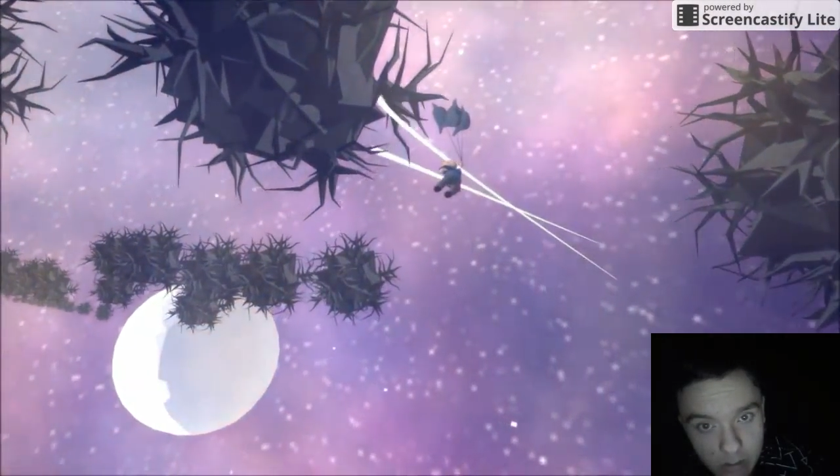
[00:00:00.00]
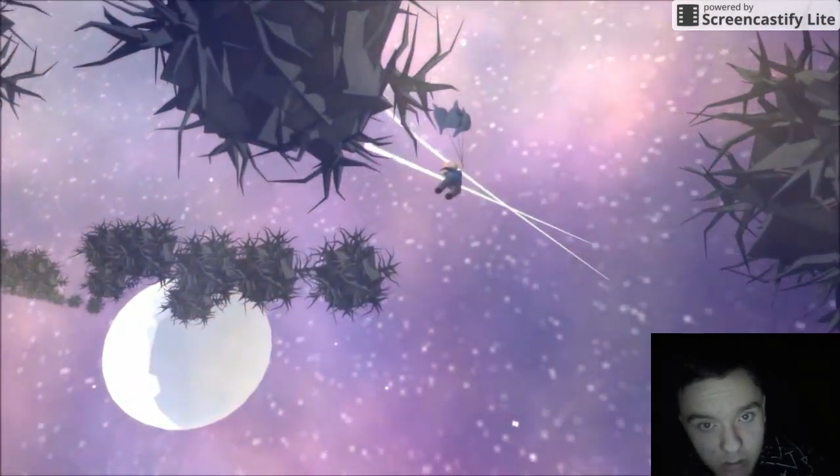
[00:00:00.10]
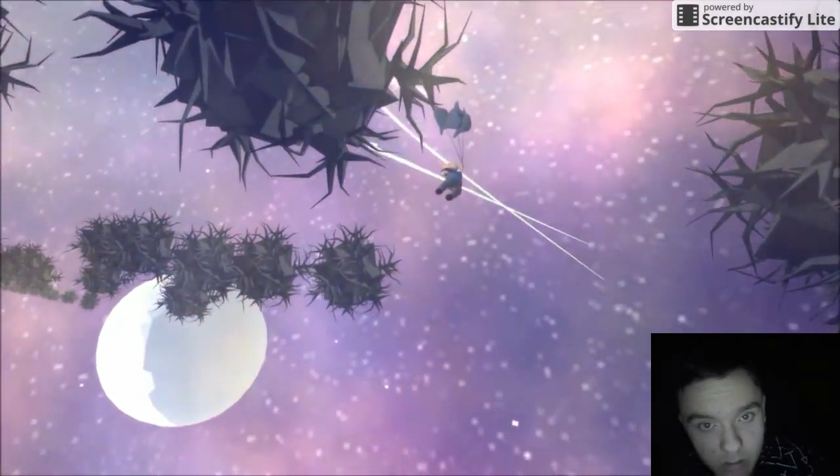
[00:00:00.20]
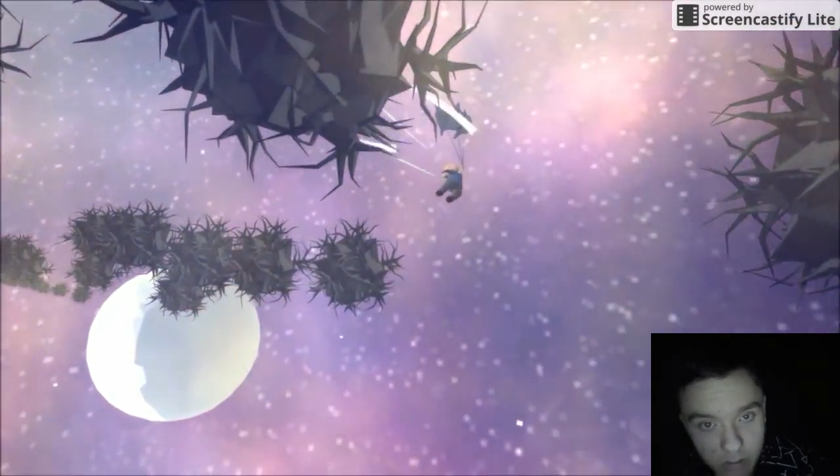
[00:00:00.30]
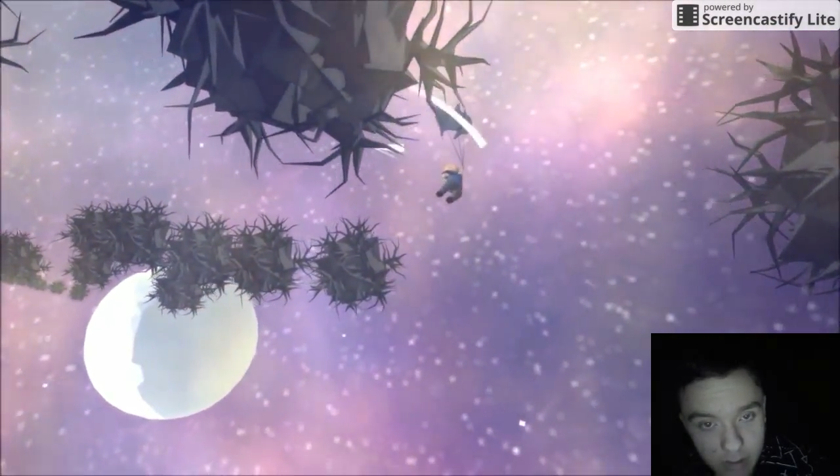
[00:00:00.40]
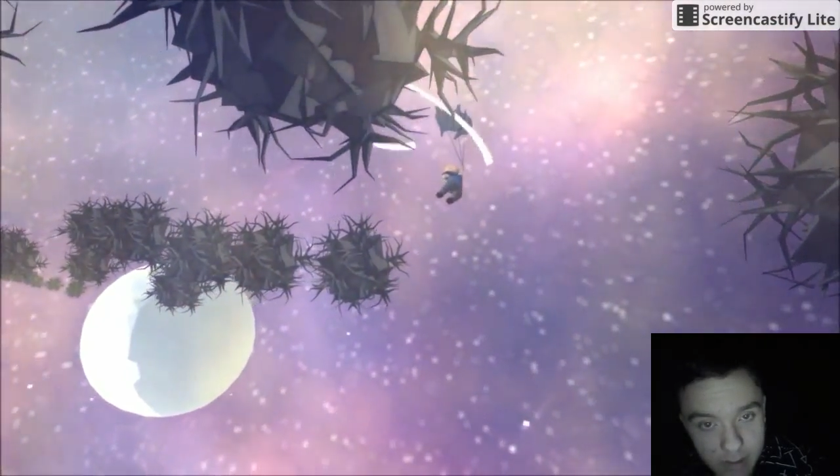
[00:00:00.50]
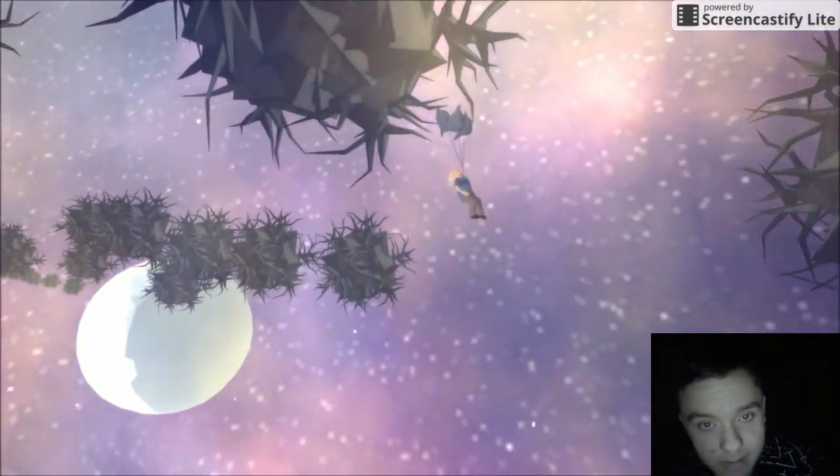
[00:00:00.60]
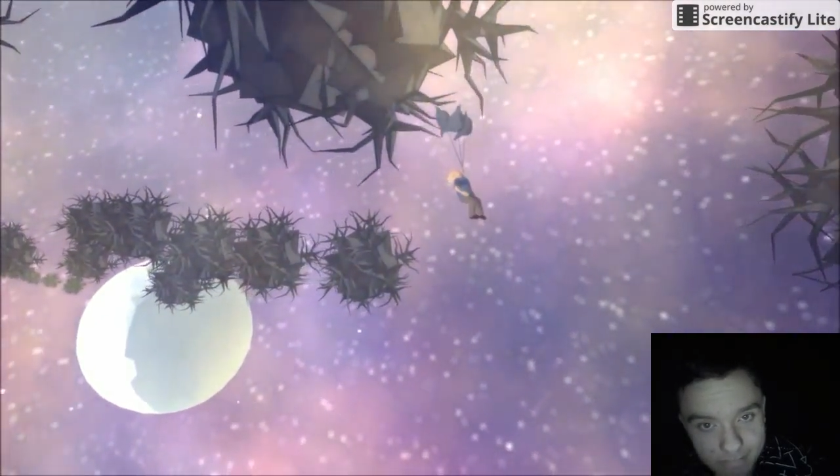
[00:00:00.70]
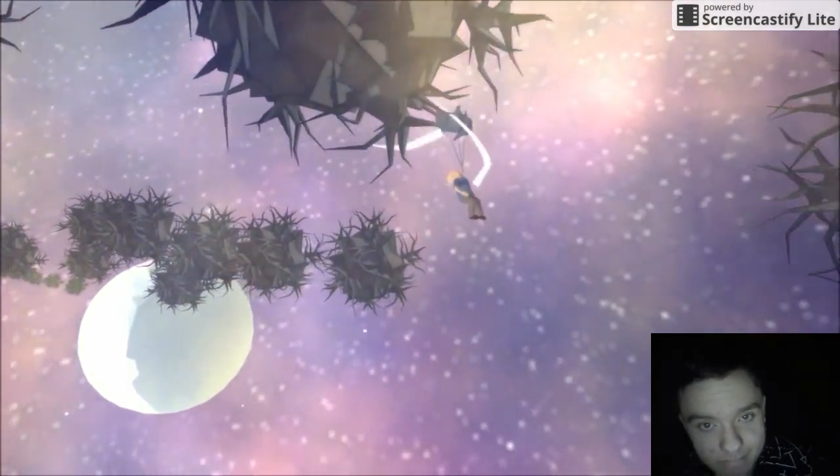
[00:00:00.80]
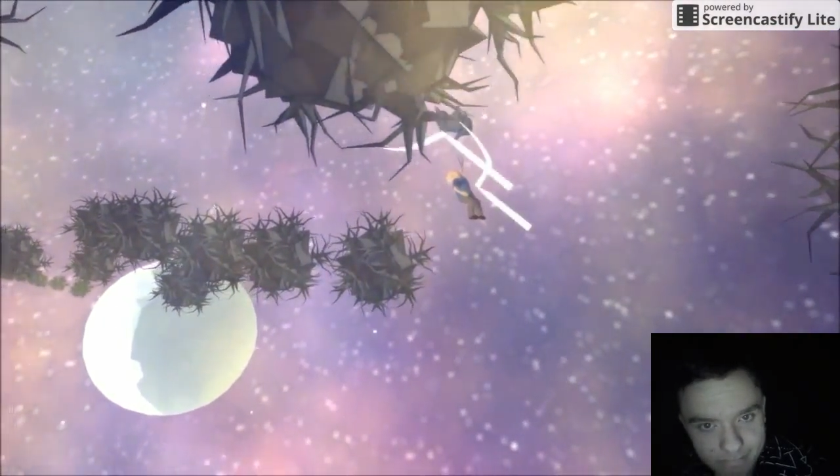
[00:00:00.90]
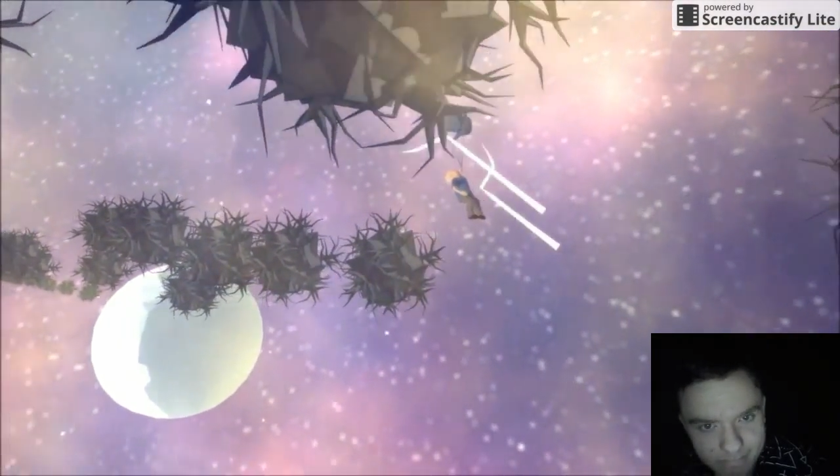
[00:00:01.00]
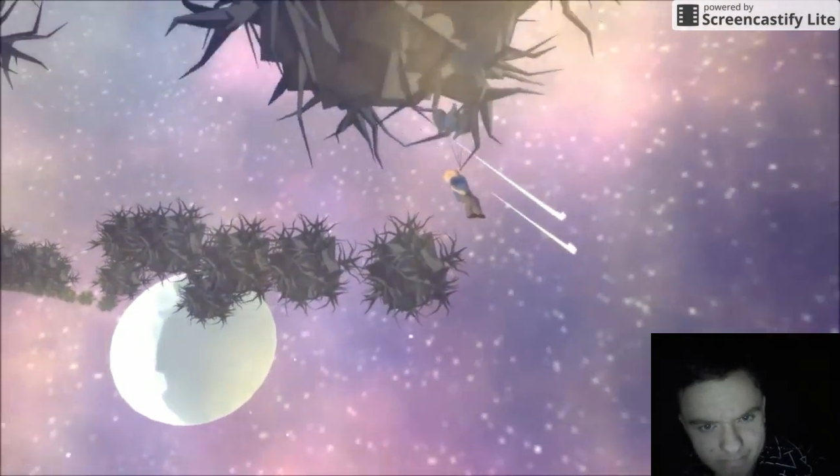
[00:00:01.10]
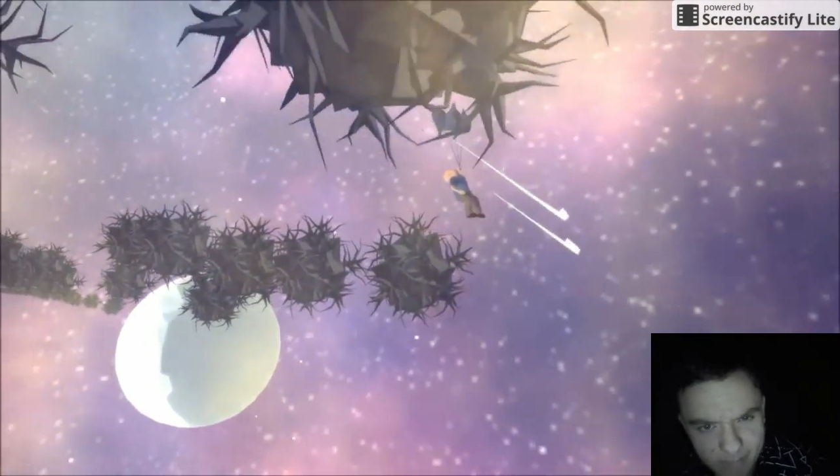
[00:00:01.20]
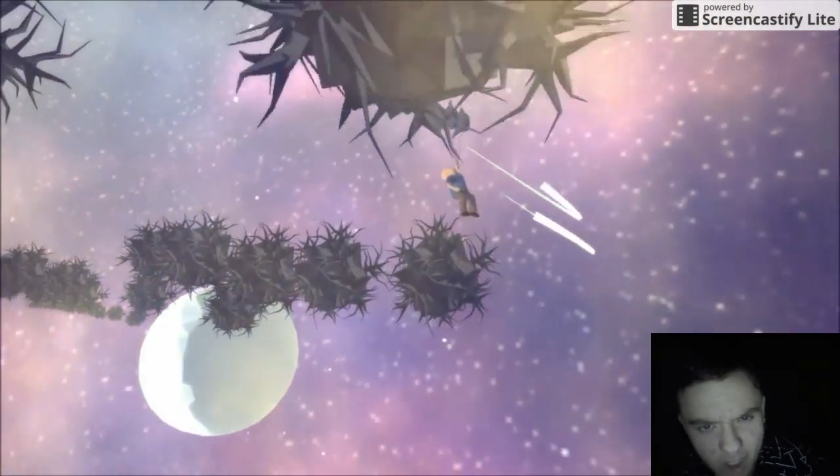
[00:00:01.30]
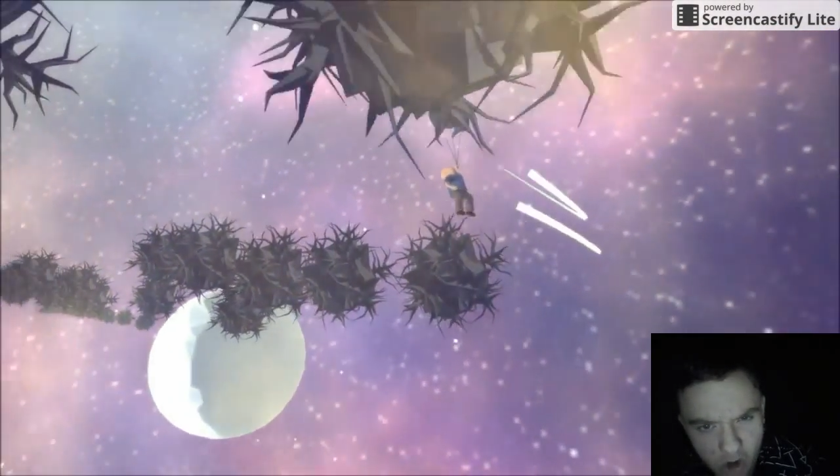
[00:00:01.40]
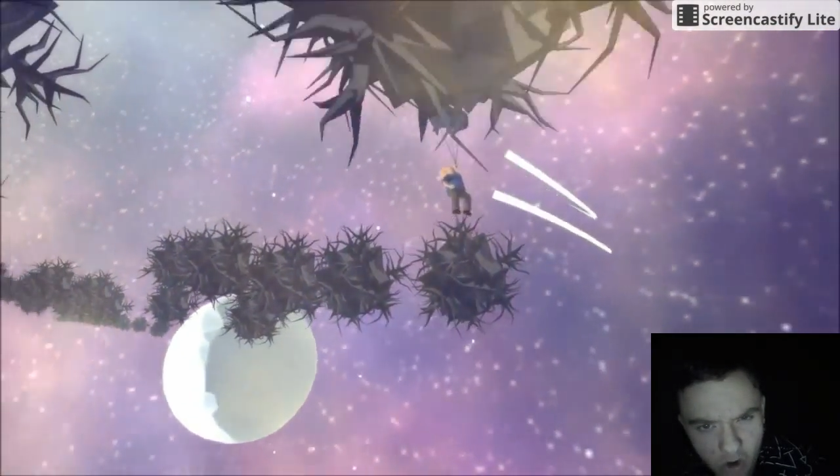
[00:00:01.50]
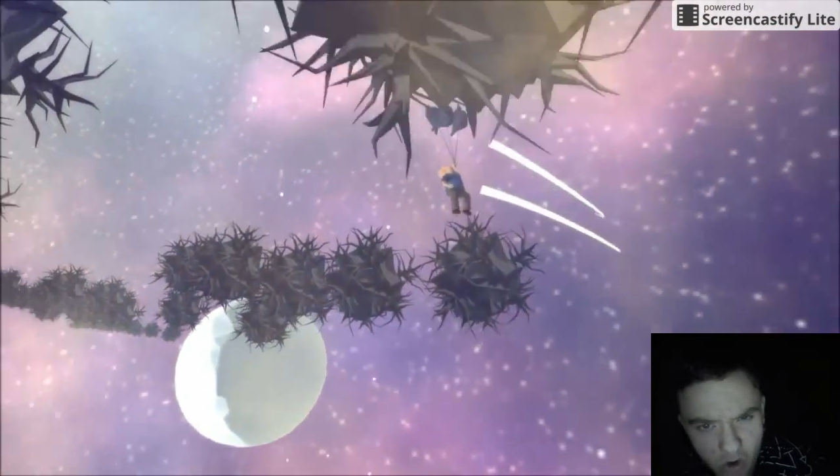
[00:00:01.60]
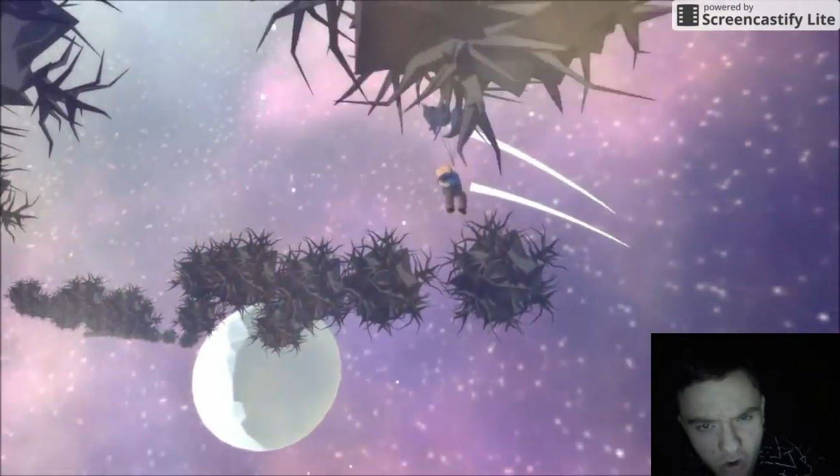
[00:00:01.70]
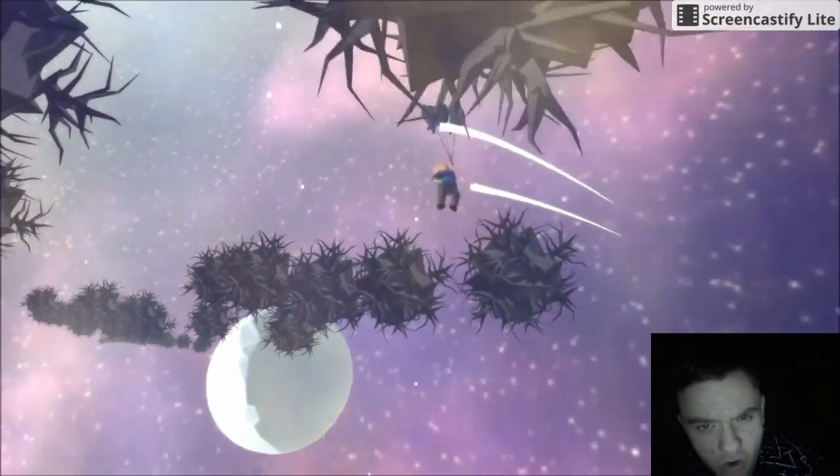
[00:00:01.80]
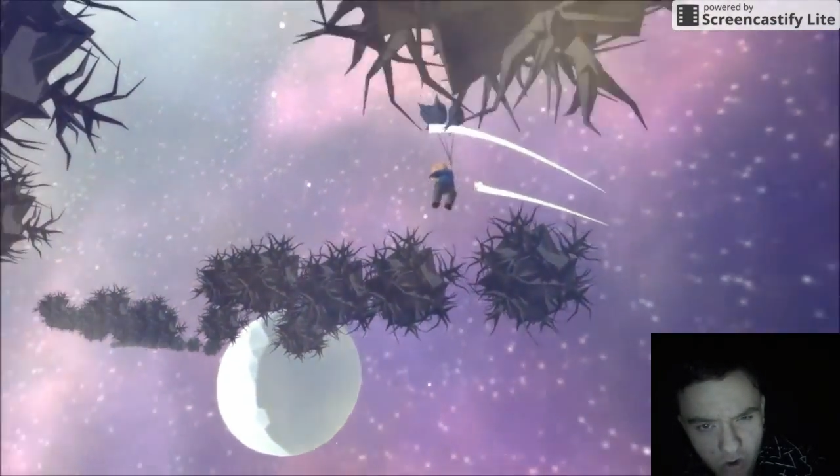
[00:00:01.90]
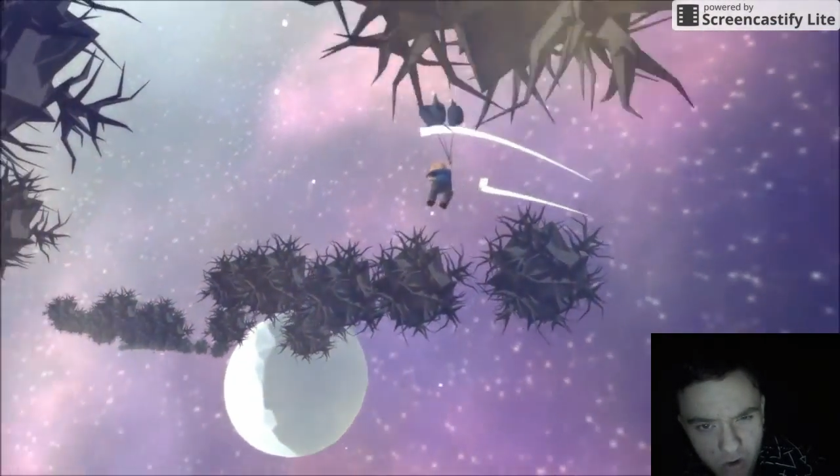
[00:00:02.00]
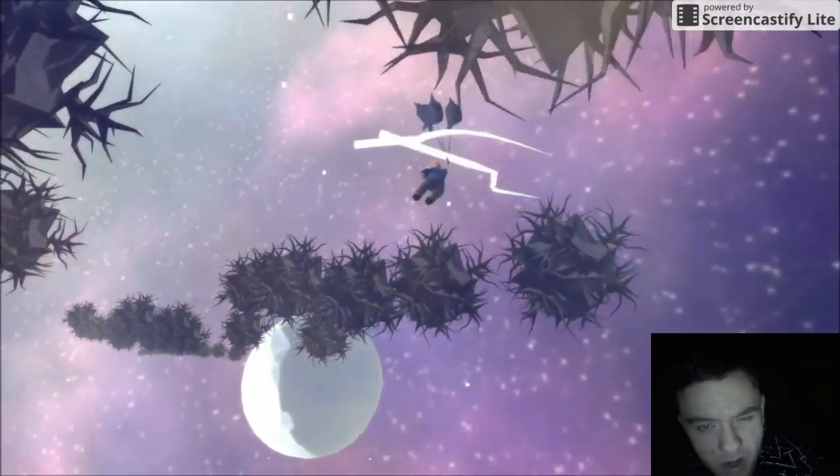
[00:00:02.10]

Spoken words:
Oh, God. Oh,